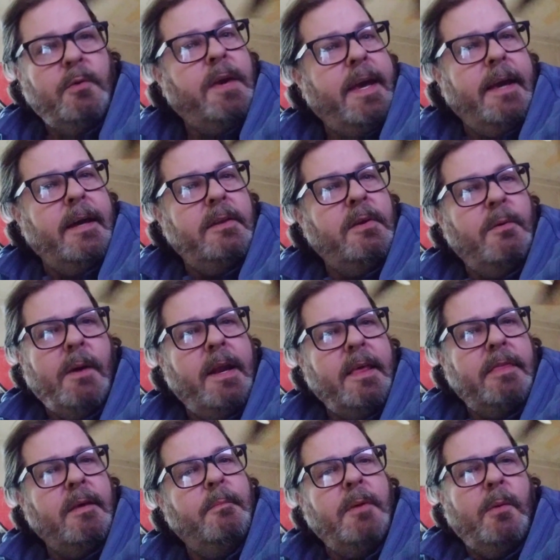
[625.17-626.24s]
You can't do
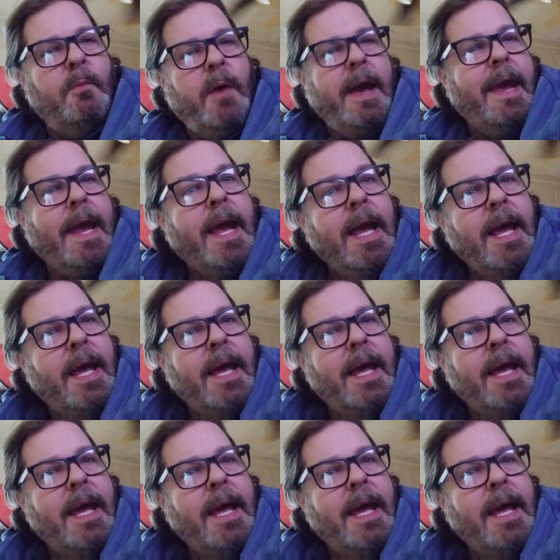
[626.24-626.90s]
anything but wait.